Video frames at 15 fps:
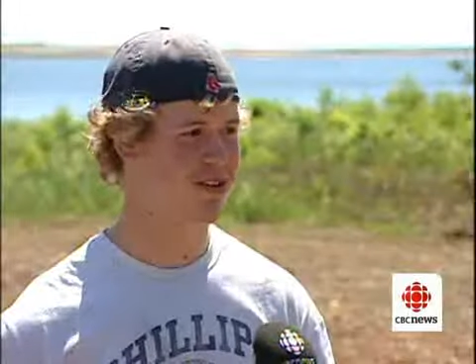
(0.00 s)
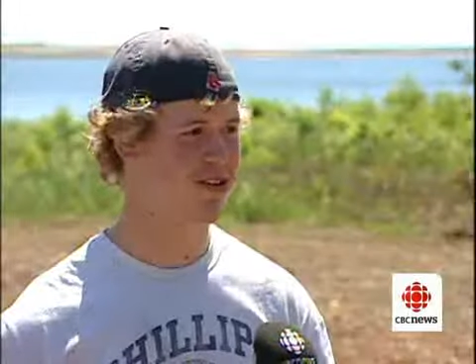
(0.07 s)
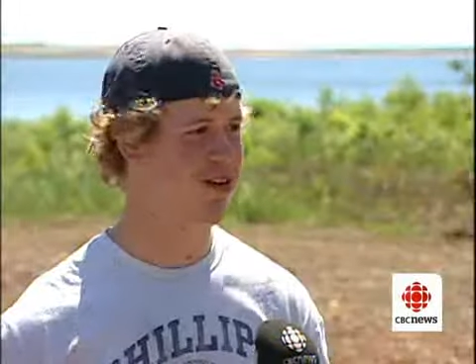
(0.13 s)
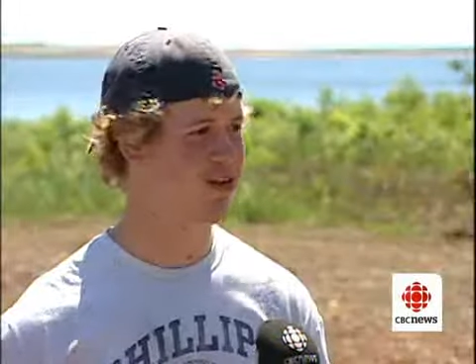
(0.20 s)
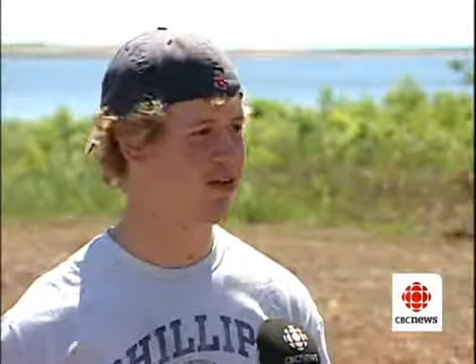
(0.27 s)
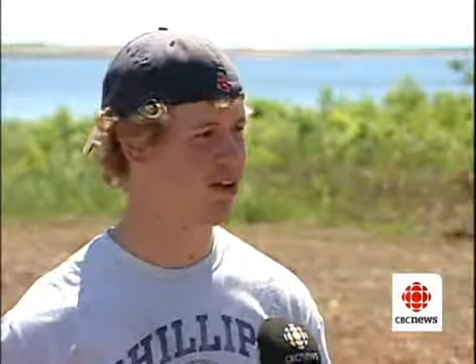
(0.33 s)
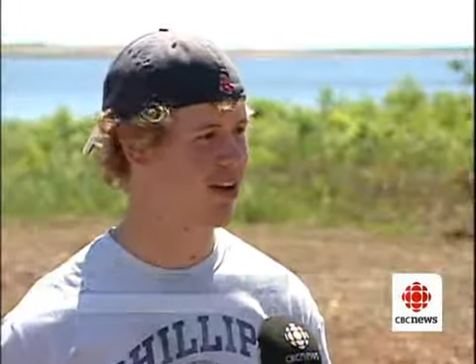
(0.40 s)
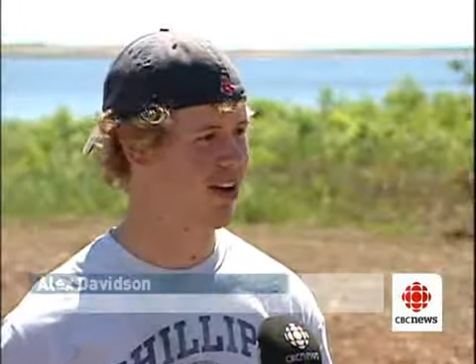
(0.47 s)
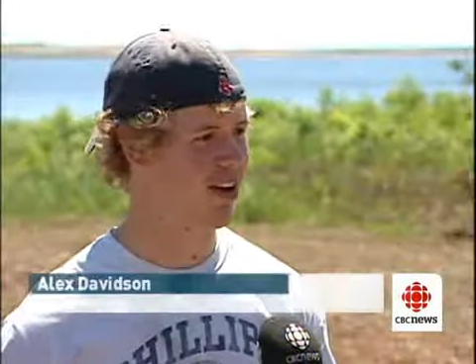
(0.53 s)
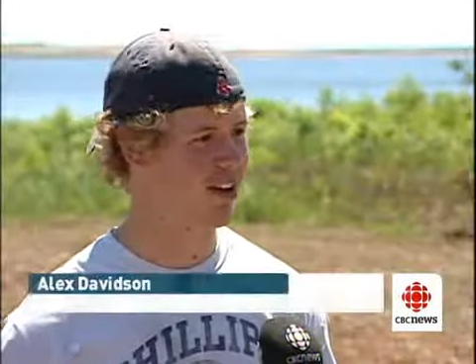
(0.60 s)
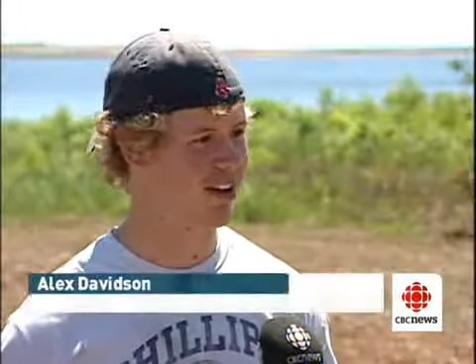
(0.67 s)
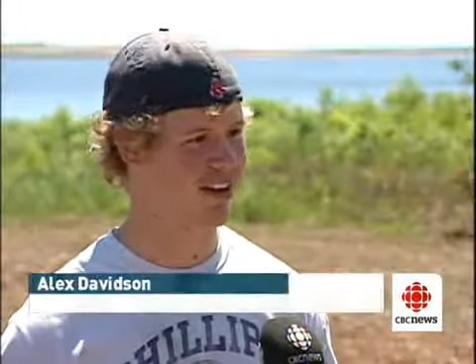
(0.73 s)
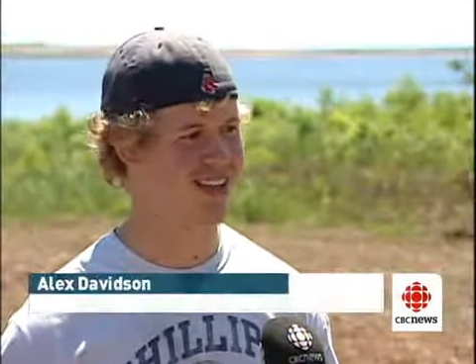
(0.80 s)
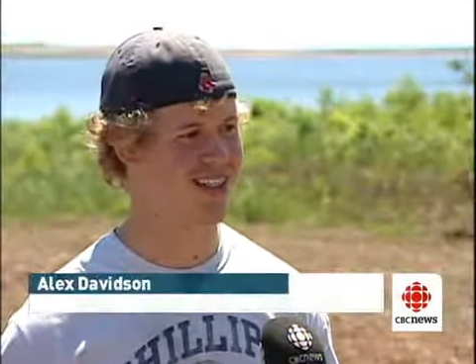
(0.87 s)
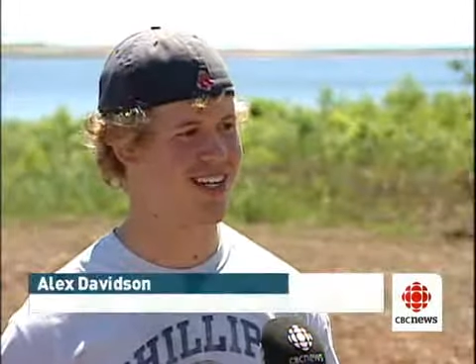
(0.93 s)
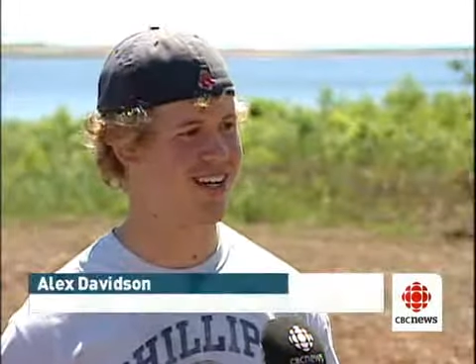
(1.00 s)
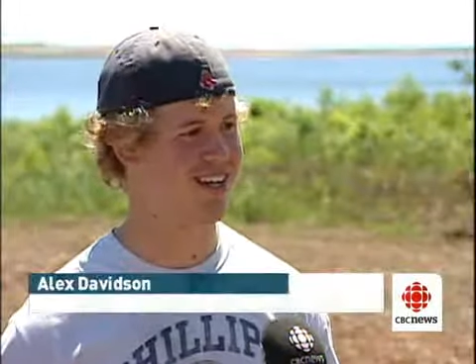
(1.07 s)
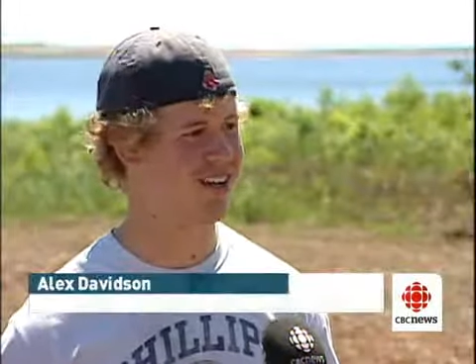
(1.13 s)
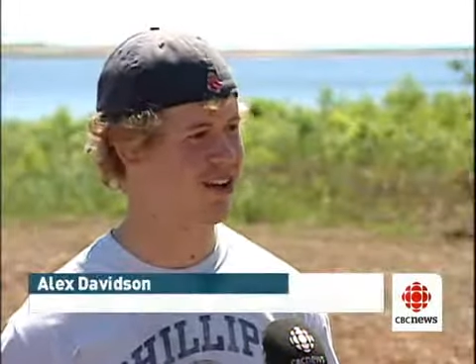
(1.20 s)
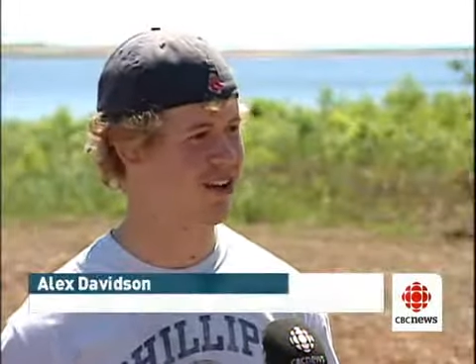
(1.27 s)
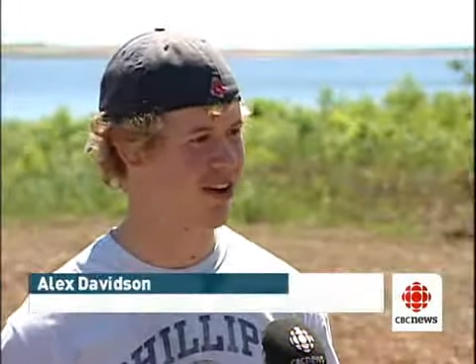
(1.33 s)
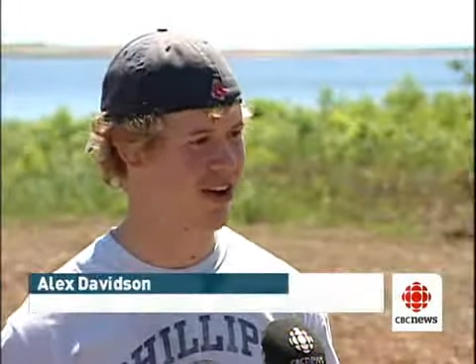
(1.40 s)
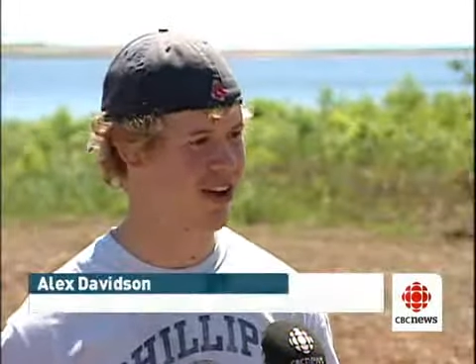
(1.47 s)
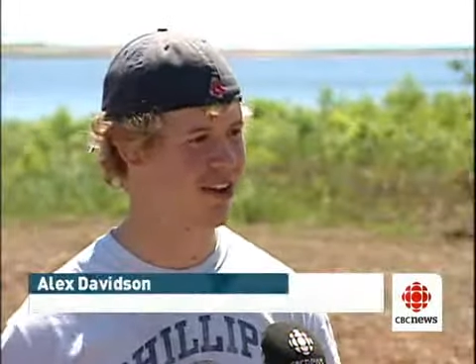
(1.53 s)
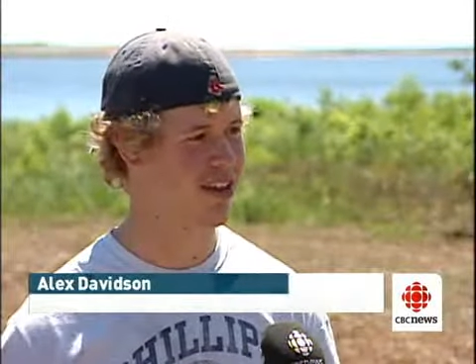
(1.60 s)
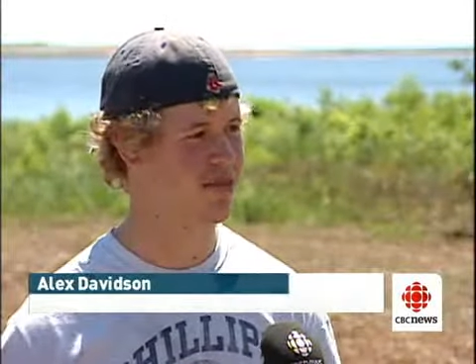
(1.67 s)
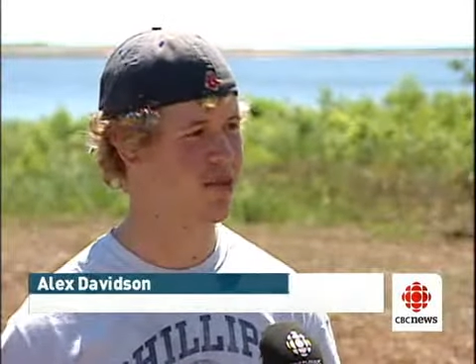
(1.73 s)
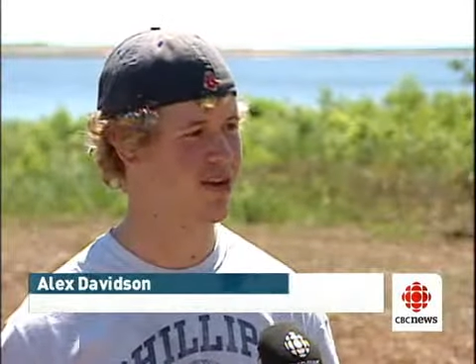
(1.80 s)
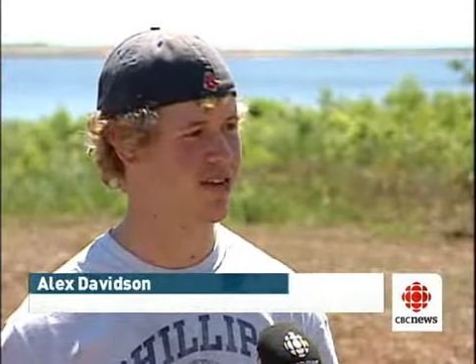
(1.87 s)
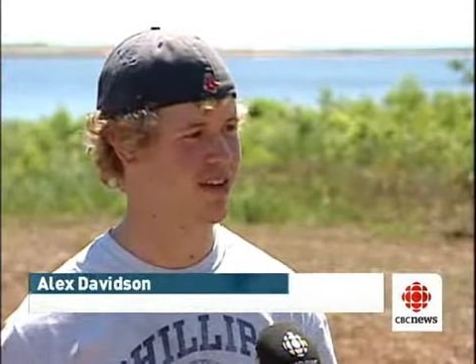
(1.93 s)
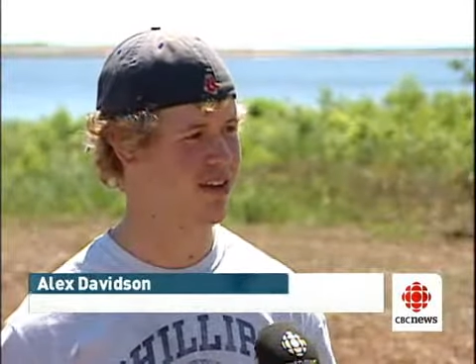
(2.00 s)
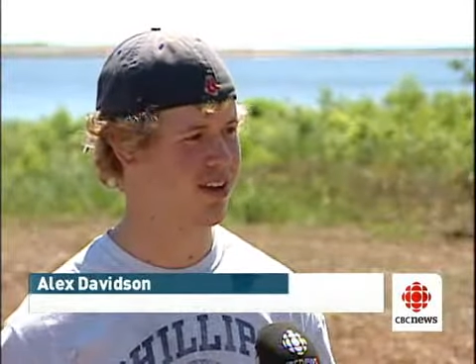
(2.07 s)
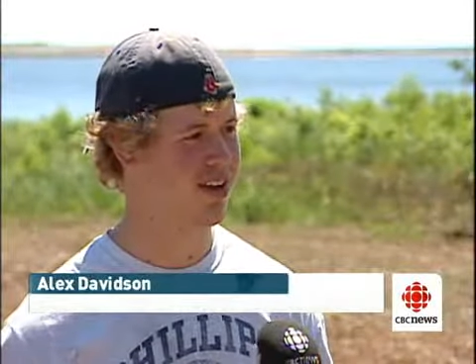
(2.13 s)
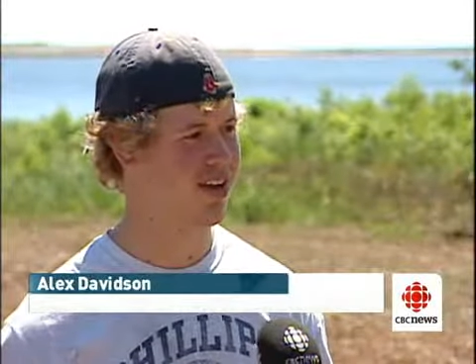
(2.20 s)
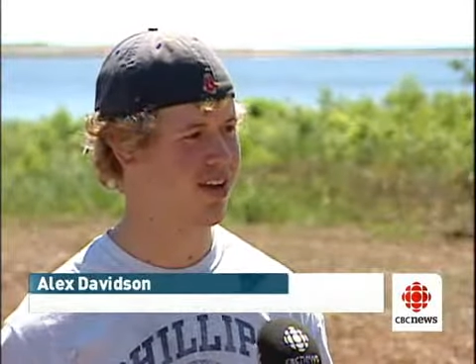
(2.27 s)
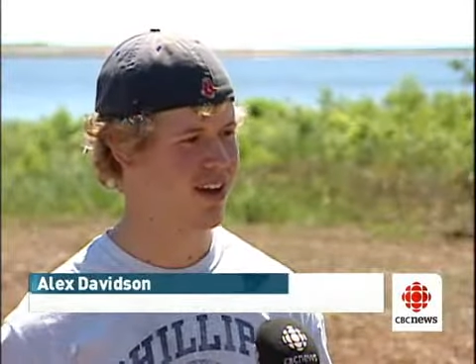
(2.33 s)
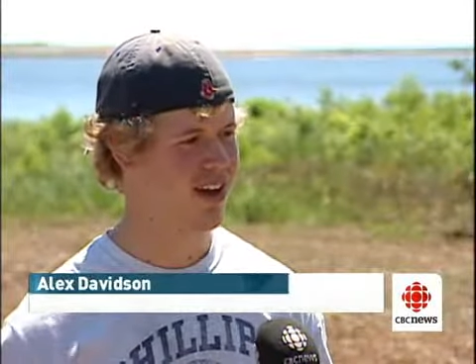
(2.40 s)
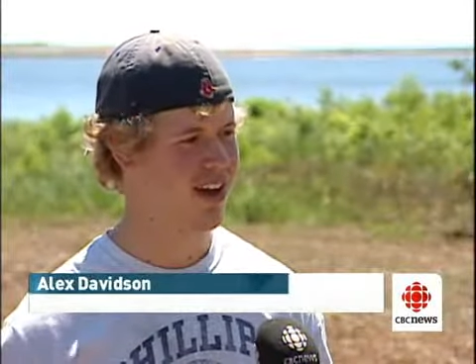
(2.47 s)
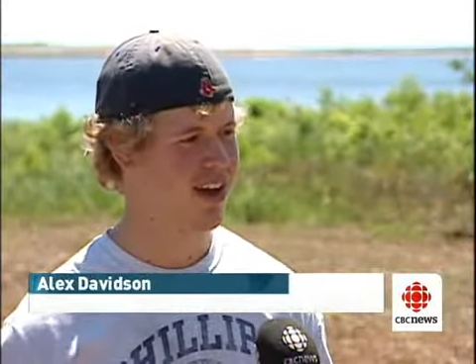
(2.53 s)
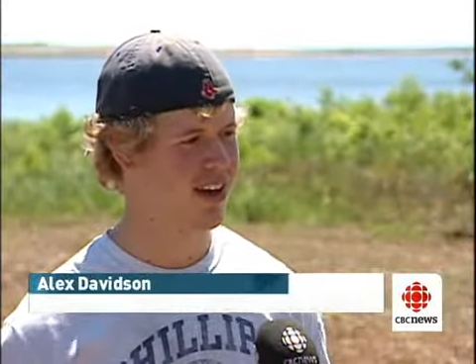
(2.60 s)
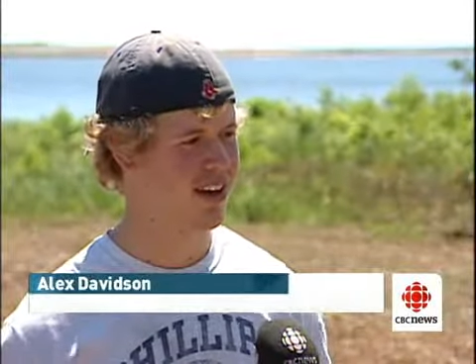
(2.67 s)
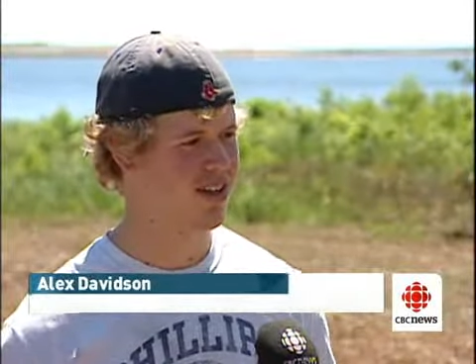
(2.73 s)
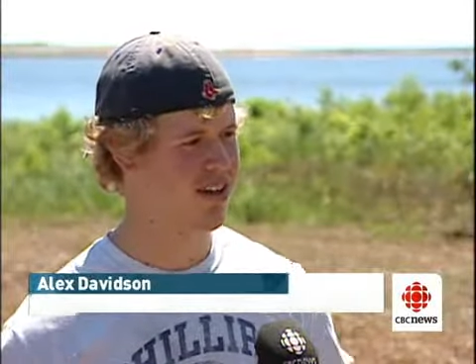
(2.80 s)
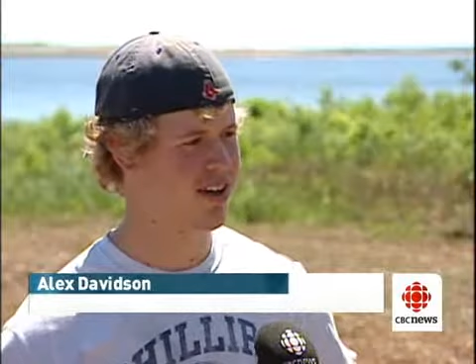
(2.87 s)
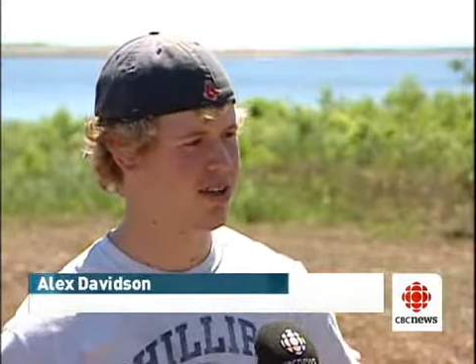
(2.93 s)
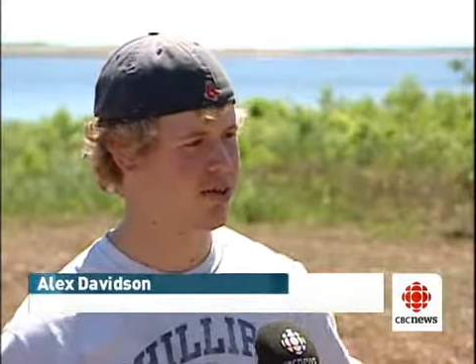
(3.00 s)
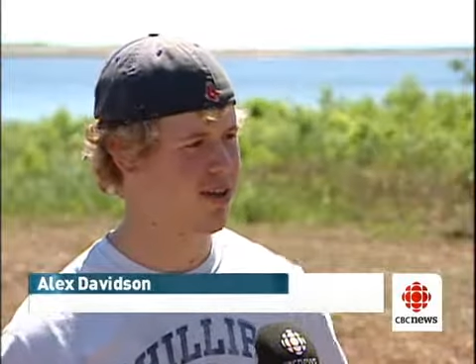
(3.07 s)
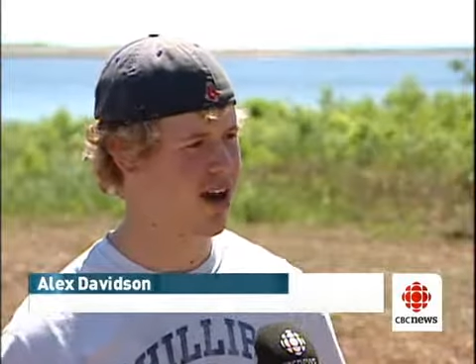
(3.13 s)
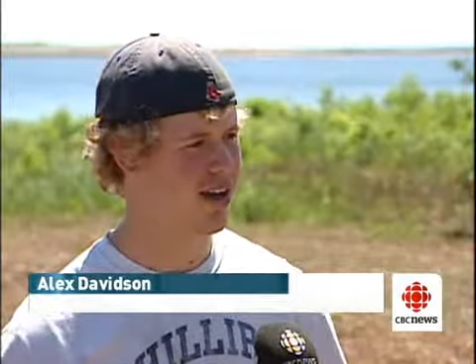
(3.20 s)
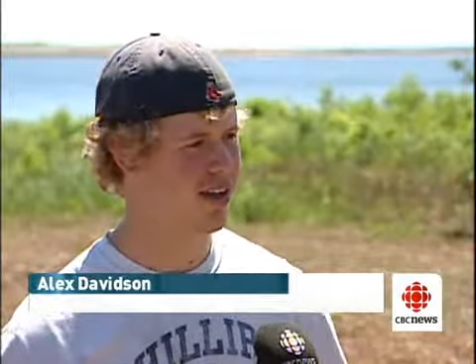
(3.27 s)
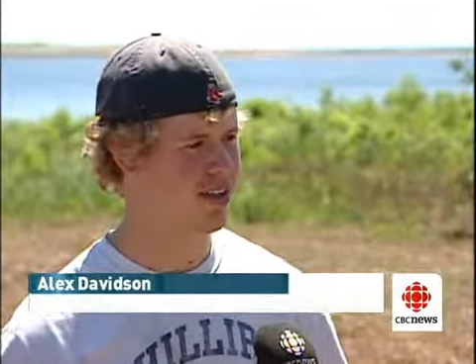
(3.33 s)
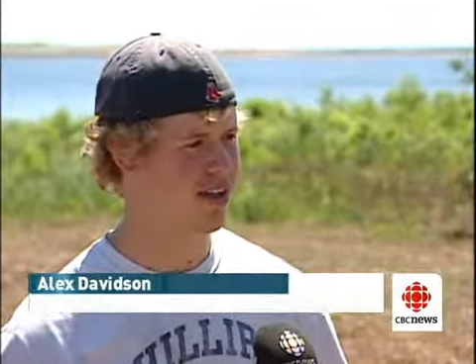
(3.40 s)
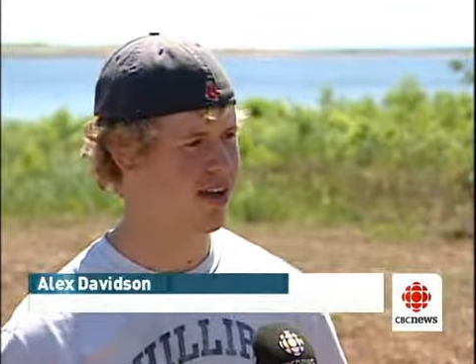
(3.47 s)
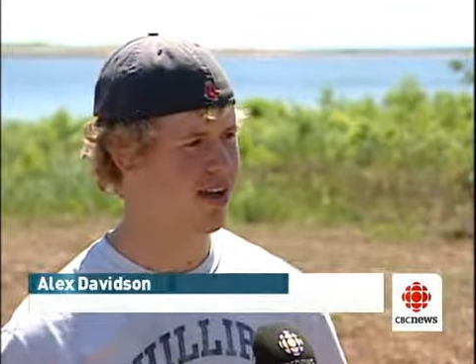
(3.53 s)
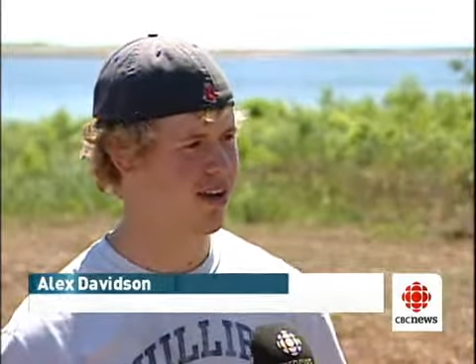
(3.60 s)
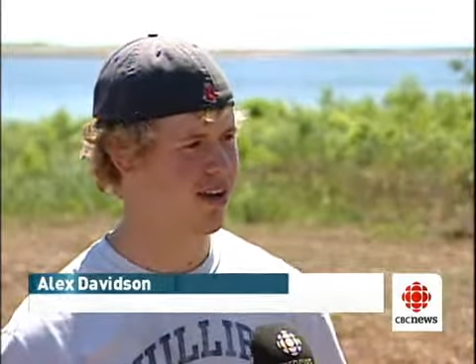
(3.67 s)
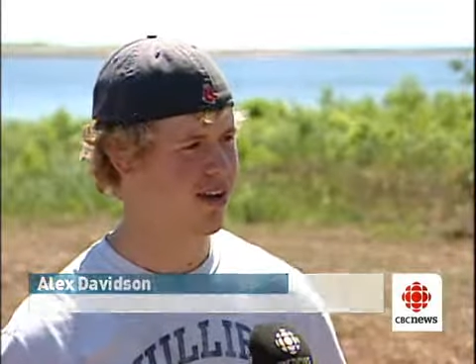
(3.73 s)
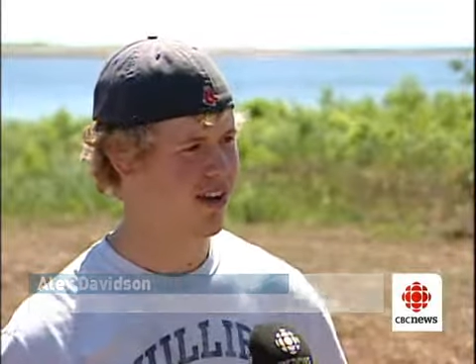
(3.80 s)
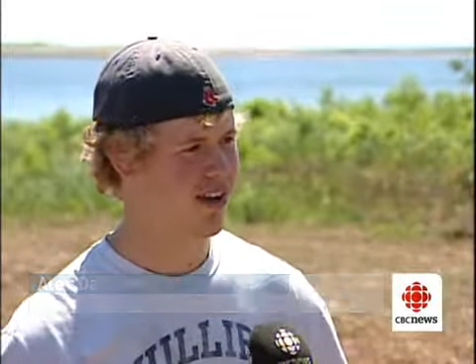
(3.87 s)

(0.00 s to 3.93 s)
You know, it's great when you get a clear signal, you can hear them perfectly, and it's very surprising.